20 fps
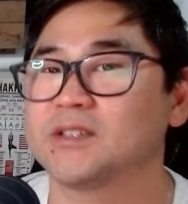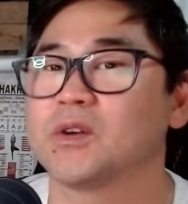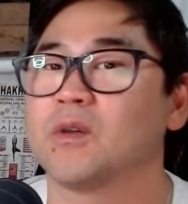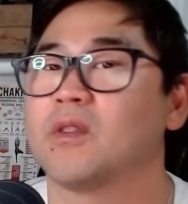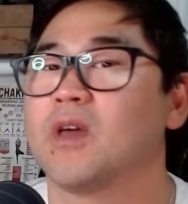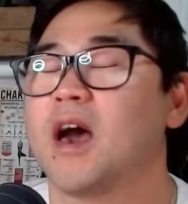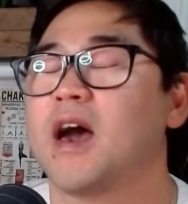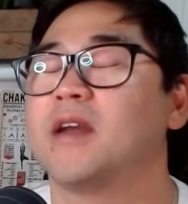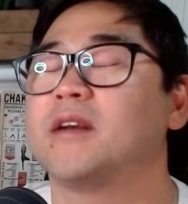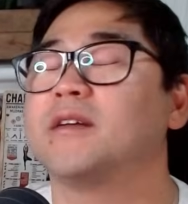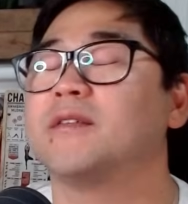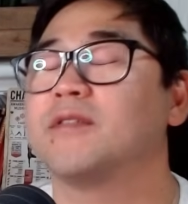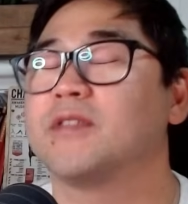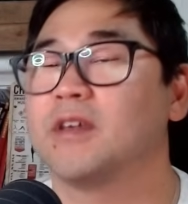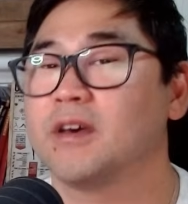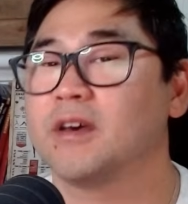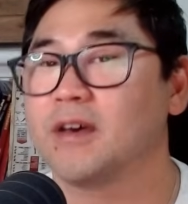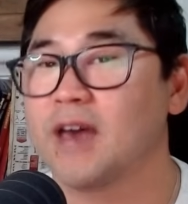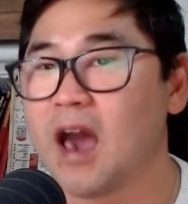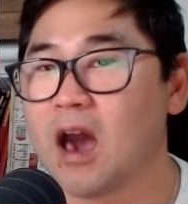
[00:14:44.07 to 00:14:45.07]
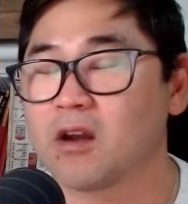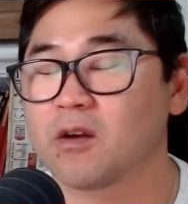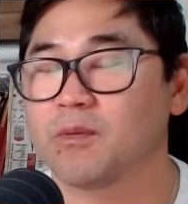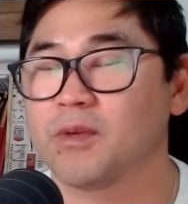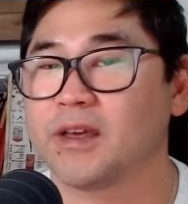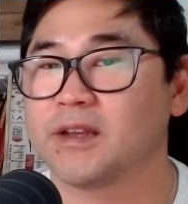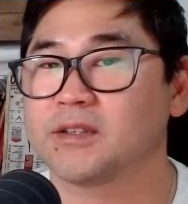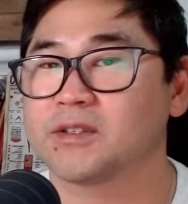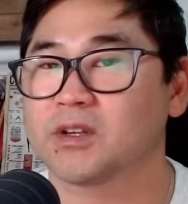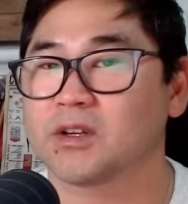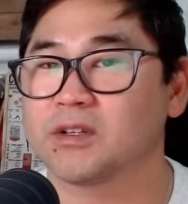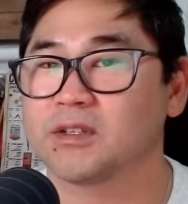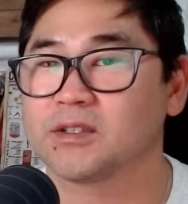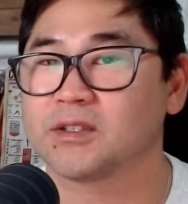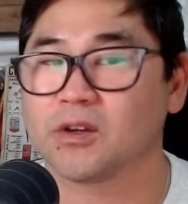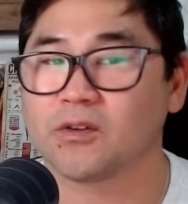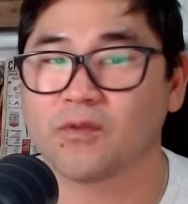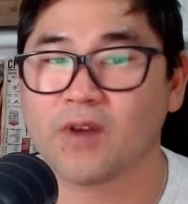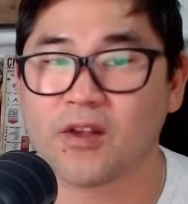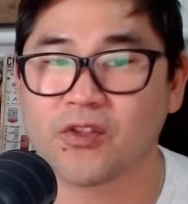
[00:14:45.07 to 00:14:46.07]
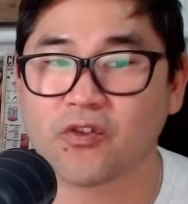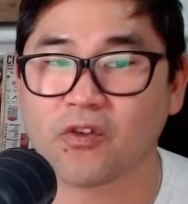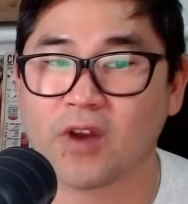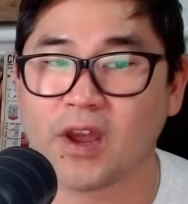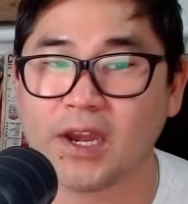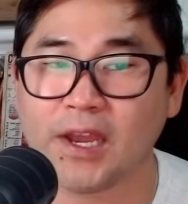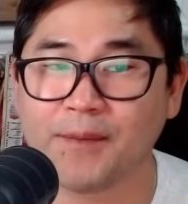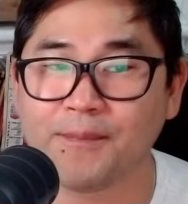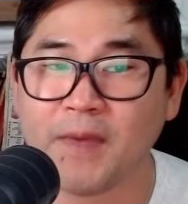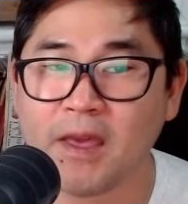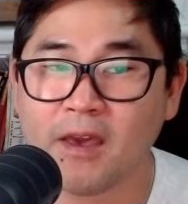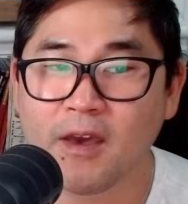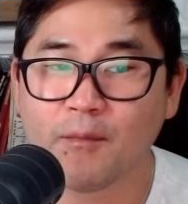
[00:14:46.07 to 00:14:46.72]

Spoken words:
So a lot of the outer planets are going to start retrograding.